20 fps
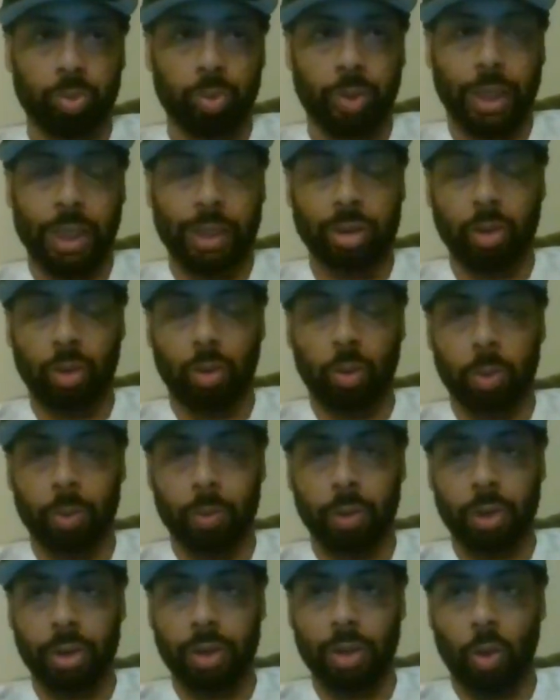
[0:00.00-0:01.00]
he has
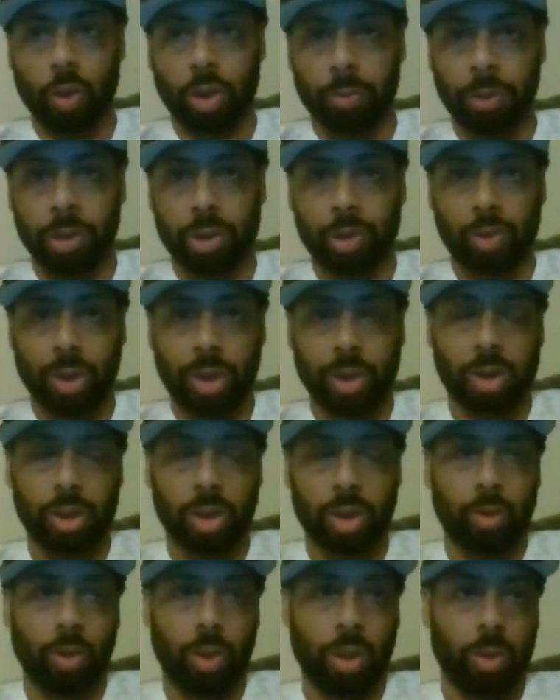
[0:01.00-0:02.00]
the ultimate trust
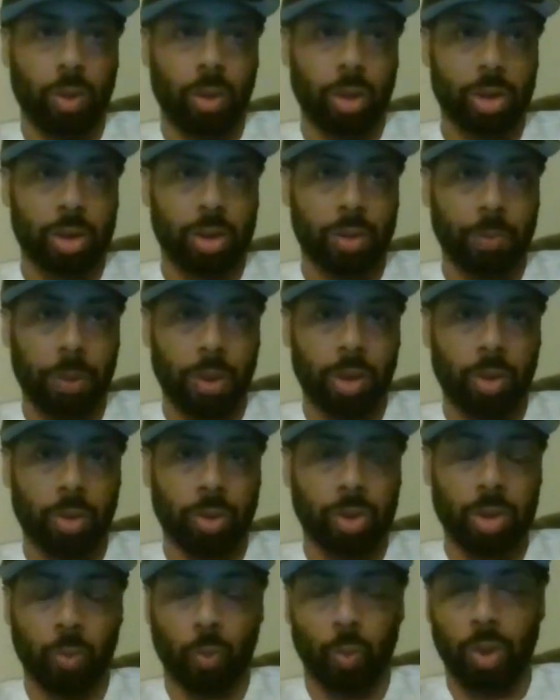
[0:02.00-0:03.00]
in
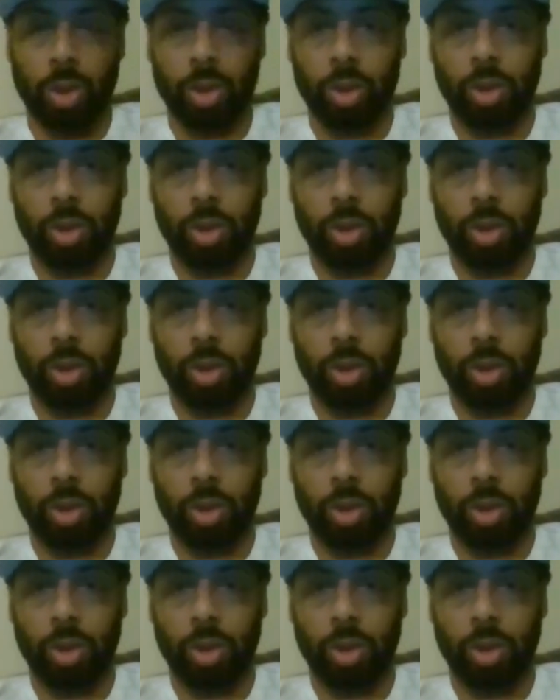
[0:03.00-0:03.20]
Spiros and